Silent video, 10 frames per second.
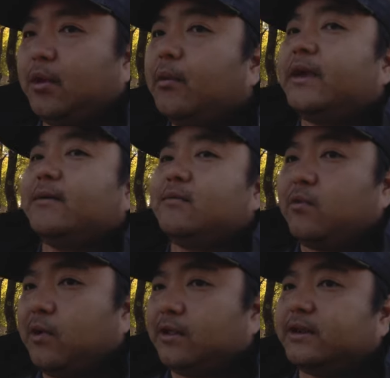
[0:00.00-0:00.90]
OEM
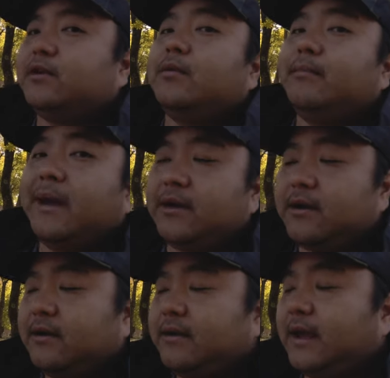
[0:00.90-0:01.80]
quality or
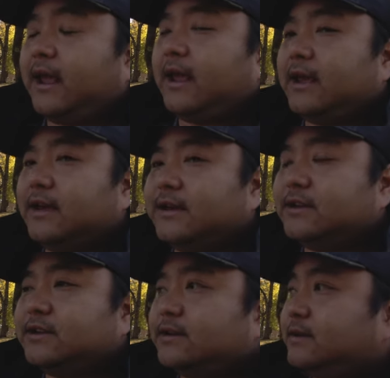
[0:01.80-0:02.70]
better,
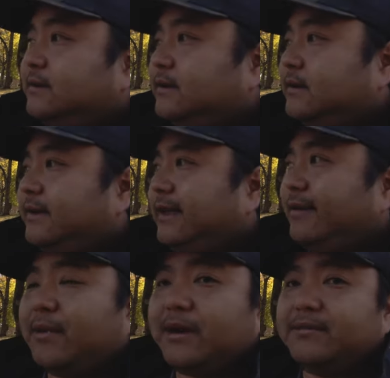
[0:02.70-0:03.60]
and
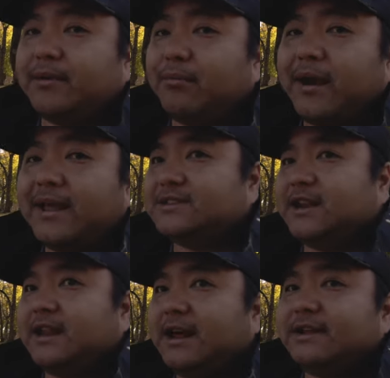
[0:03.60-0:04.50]
I bought it the brands
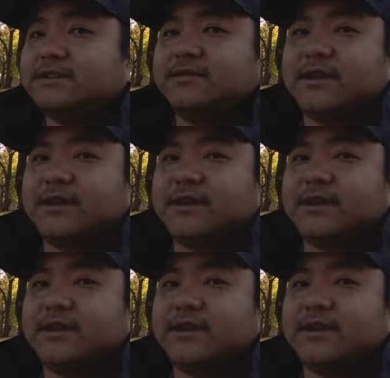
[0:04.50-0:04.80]
that I liked.